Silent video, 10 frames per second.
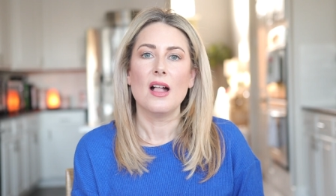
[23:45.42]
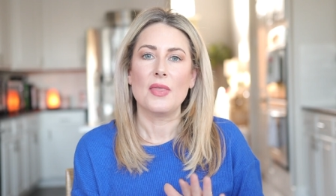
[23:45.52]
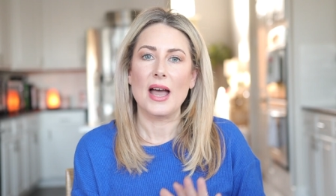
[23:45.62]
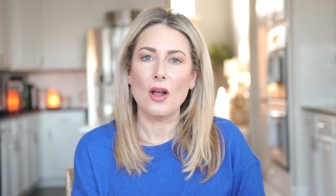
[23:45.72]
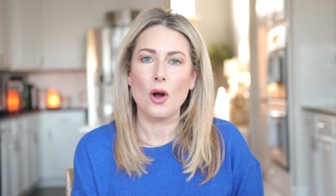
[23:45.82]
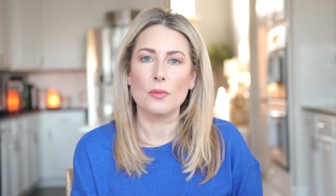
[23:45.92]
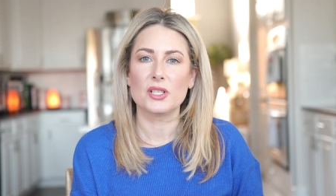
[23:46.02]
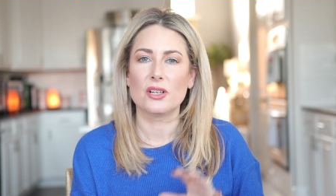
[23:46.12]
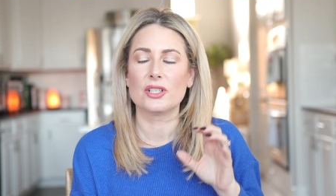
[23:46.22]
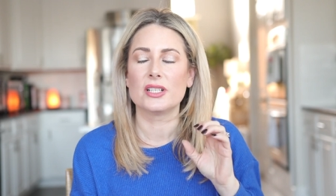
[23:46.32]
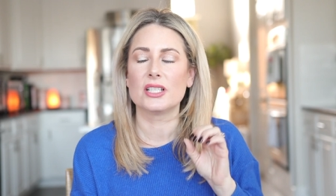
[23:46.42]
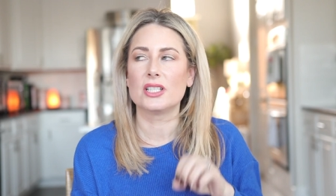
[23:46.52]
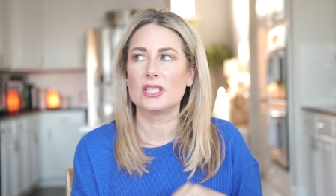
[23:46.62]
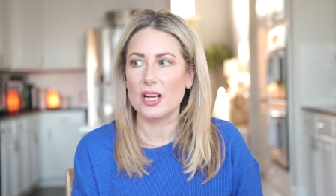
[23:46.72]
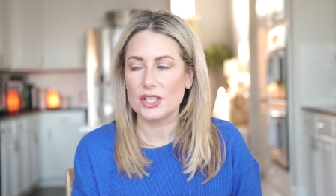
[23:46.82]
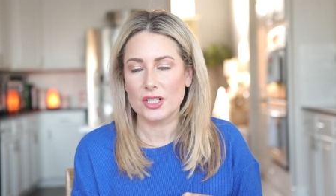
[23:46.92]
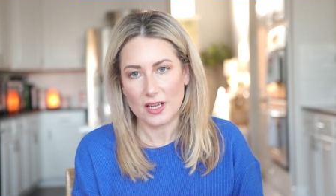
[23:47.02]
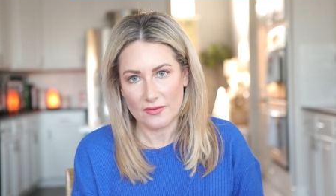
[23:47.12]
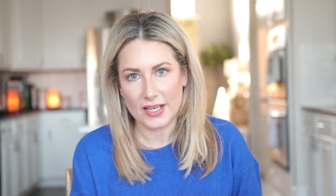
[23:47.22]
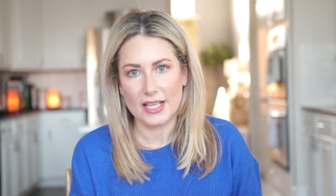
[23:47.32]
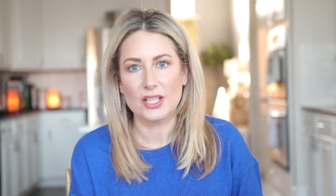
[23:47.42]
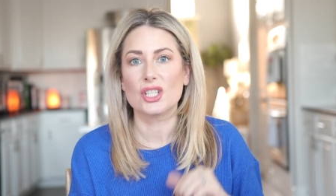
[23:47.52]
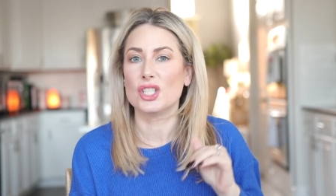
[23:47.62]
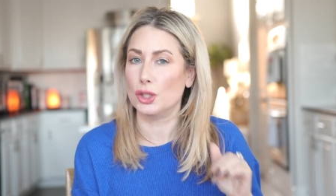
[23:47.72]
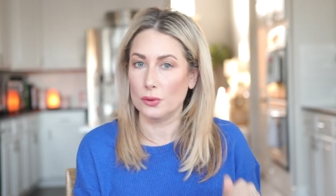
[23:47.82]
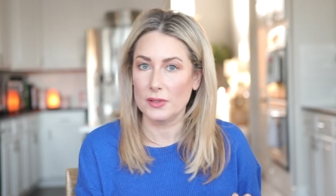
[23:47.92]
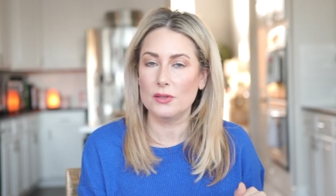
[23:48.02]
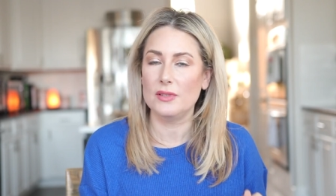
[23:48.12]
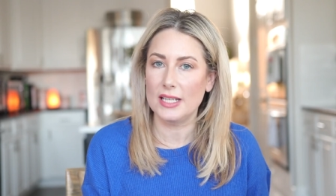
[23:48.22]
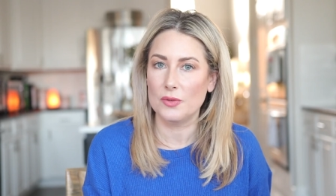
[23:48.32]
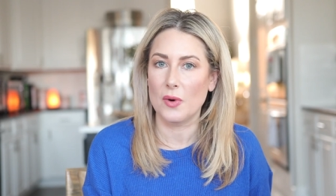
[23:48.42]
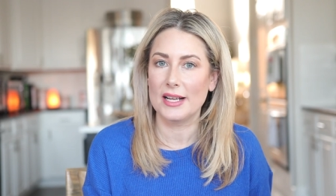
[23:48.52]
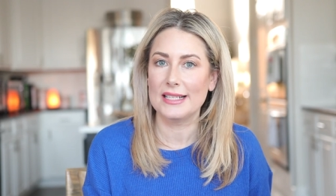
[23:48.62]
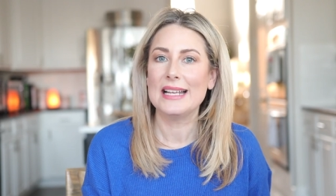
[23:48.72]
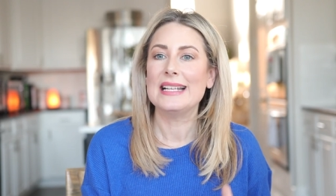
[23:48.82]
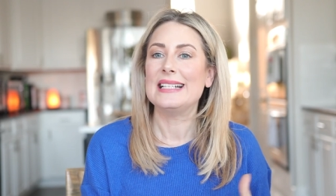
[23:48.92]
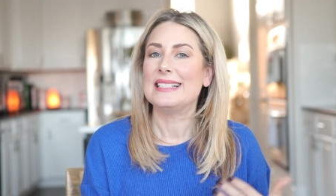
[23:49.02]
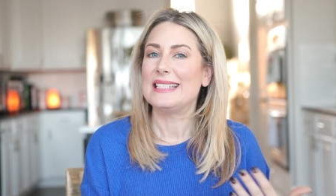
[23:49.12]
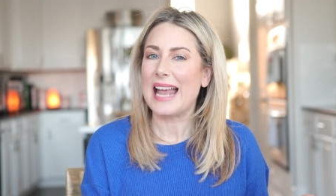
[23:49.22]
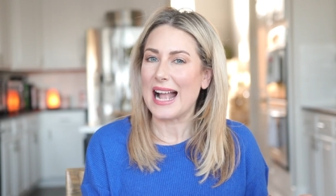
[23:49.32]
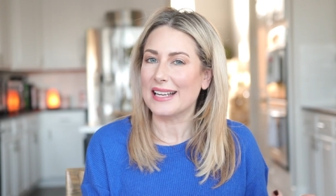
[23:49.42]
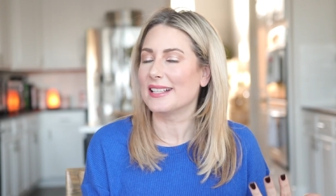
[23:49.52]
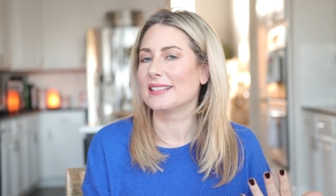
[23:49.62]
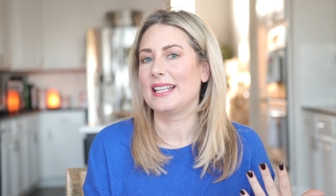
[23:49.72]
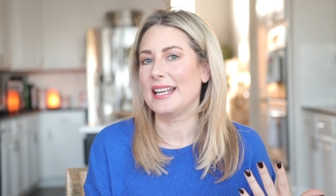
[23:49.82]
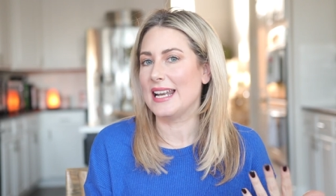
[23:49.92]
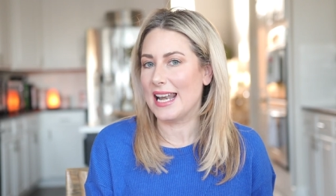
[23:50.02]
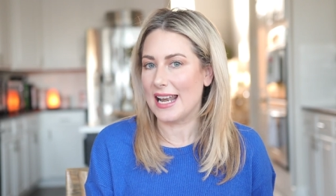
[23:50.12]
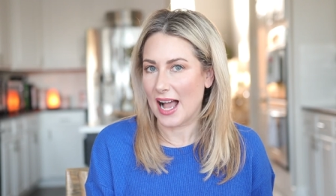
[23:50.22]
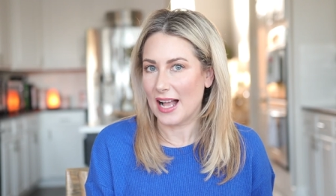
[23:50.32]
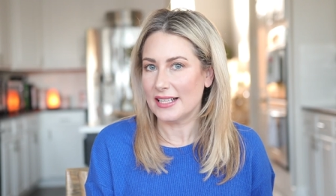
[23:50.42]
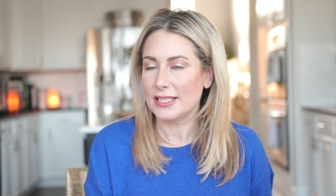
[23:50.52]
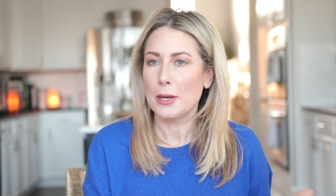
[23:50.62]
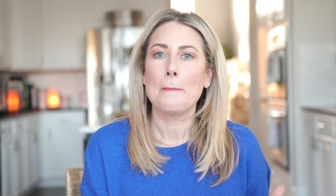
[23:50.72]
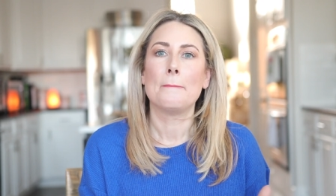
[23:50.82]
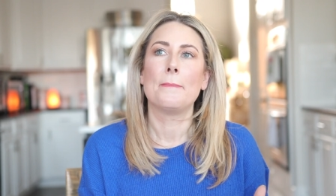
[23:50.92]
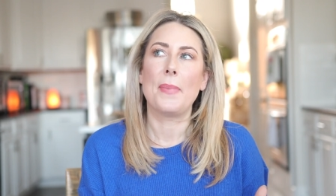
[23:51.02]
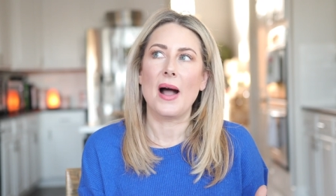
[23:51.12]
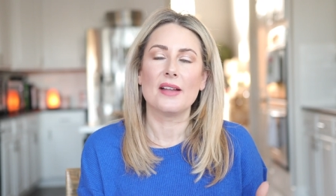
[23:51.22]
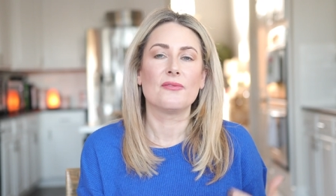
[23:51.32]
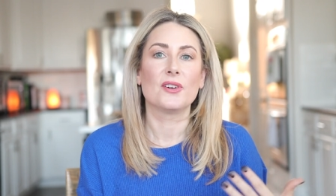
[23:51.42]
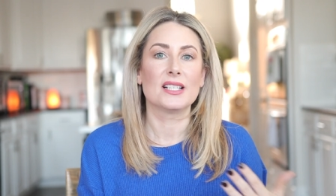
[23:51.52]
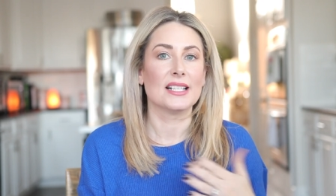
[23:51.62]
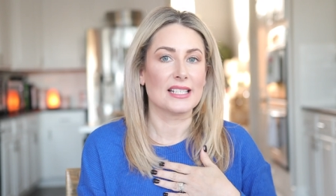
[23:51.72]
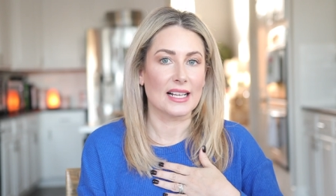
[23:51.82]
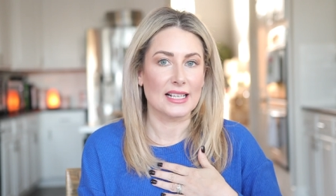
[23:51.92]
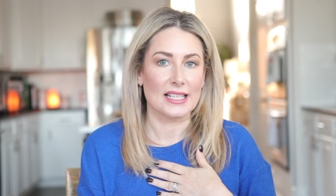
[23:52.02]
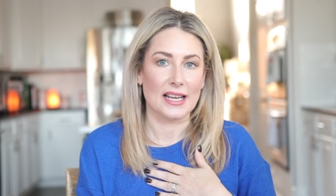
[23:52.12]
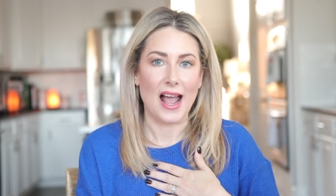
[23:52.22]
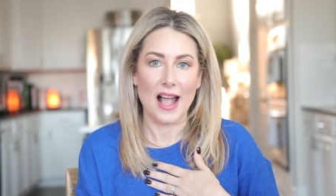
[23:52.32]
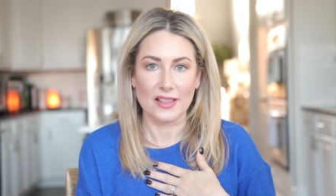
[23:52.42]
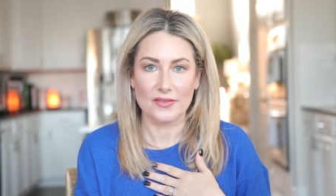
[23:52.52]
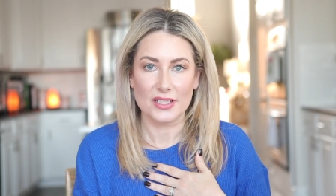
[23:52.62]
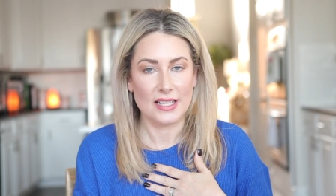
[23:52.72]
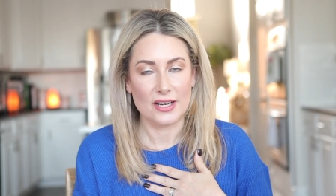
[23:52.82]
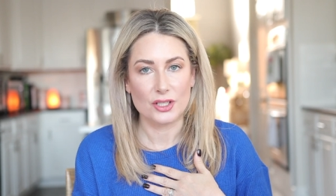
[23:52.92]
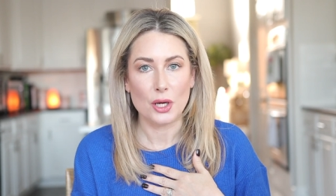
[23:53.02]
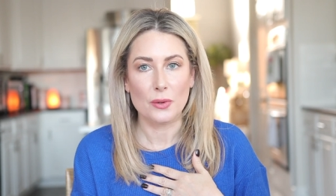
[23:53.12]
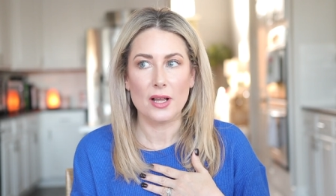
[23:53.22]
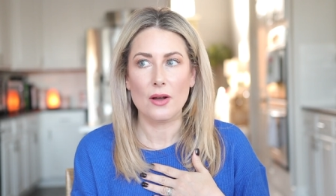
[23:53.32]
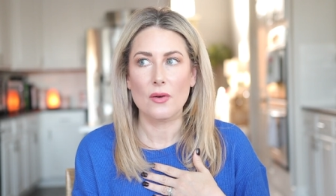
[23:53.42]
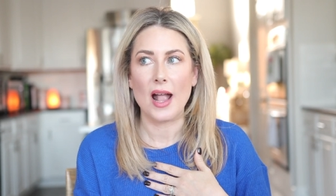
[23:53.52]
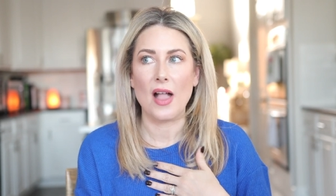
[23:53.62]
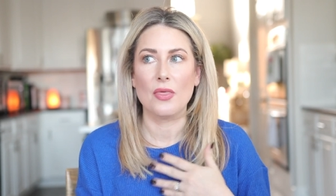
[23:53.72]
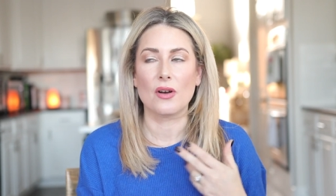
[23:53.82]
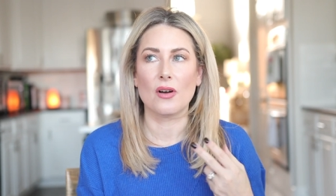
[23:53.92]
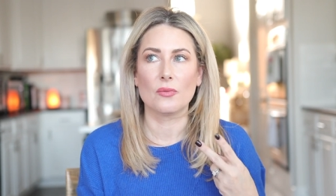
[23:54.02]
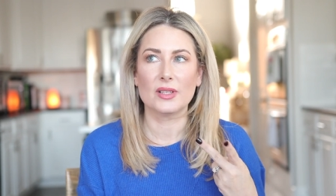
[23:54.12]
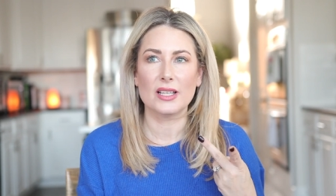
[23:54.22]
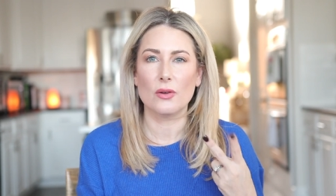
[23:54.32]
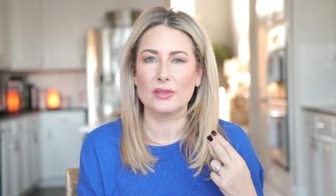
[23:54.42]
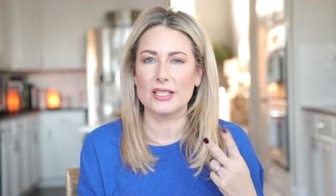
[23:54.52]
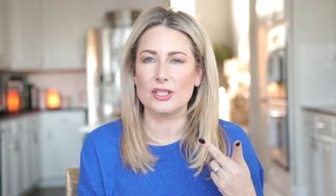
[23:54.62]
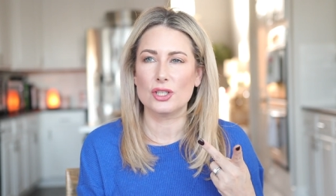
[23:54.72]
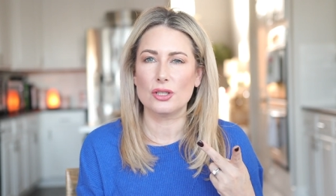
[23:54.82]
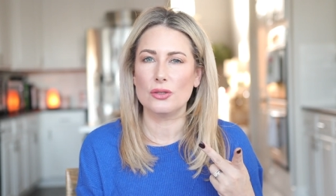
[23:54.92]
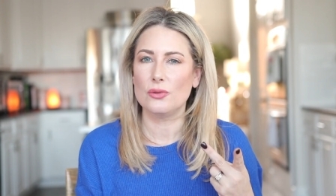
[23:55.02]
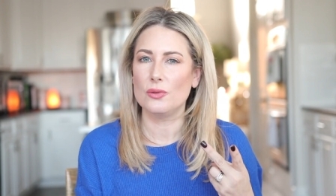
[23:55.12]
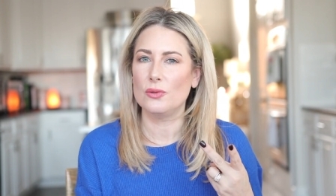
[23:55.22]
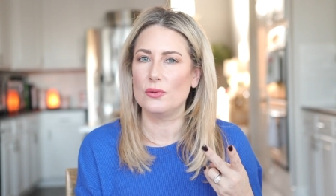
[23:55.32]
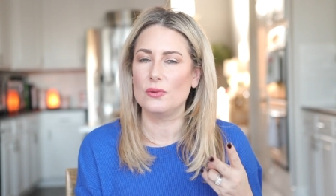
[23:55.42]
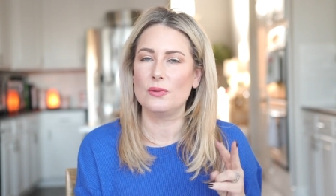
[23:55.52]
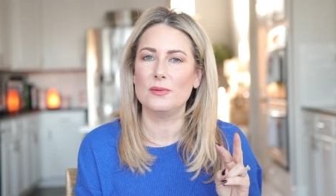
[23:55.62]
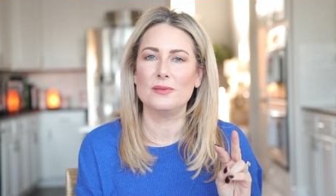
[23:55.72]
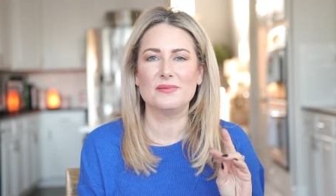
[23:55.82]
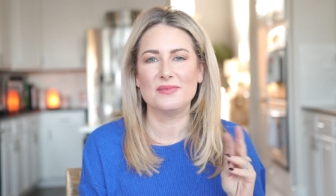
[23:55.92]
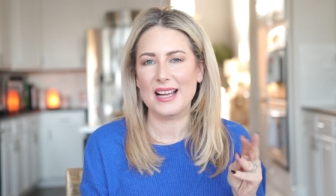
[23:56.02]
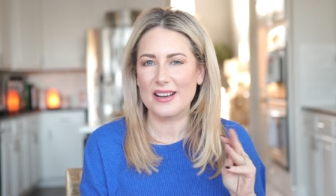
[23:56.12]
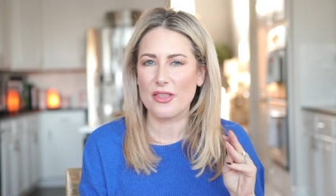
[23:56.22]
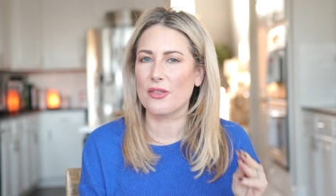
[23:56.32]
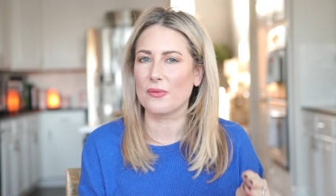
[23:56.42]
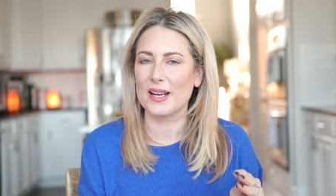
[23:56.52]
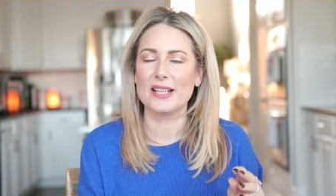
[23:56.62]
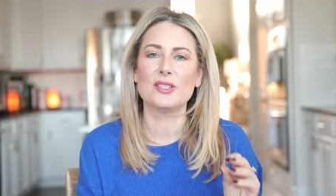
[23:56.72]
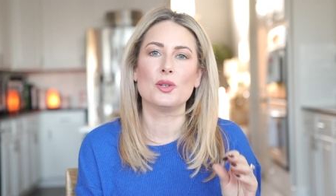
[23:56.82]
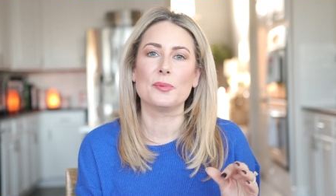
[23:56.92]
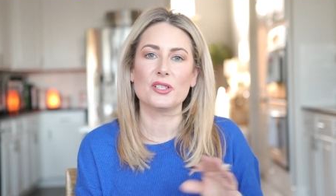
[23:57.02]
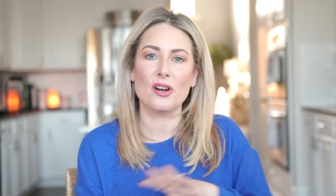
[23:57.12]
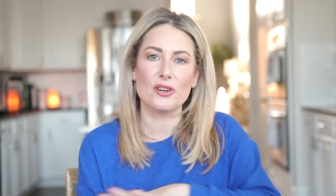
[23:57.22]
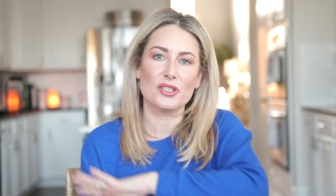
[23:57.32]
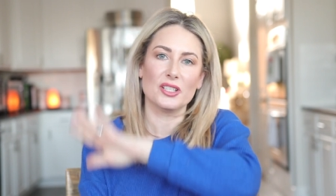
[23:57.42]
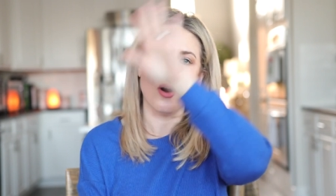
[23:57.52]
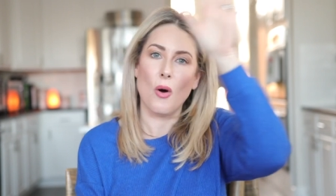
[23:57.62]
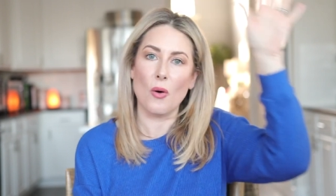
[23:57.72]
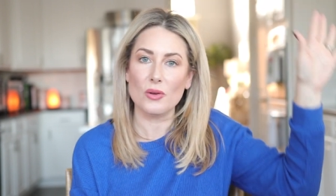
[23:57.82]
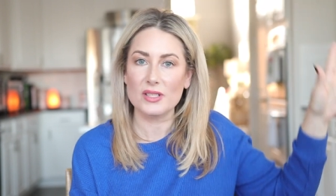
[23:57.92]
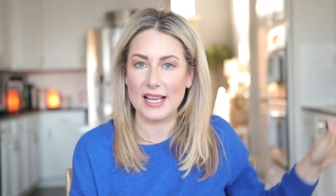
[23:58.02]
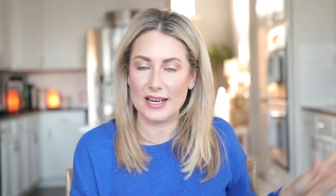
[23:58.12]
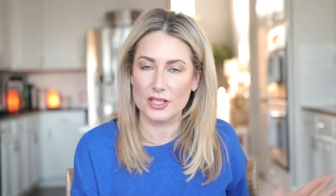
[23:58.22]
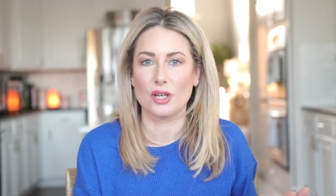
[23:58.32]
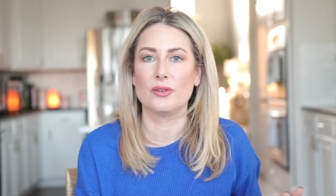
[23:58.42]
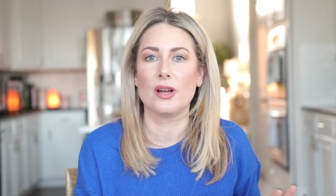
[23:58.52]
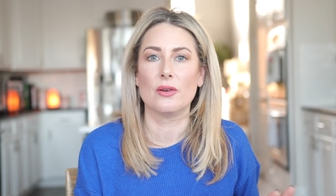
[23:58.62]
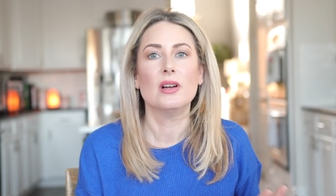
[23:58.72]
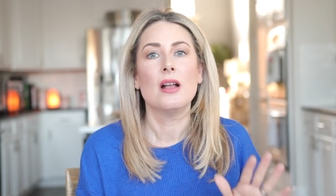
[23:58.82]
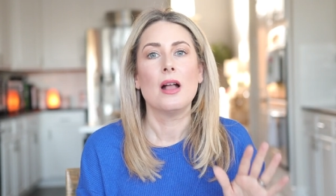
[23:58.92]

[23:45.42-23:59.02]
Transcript: that home charger is such a convenience. Do you need one? Technically not, but for instance, like I said, I live in San Antonio and there are really only two, kind of three superchargers in the whole San Antonio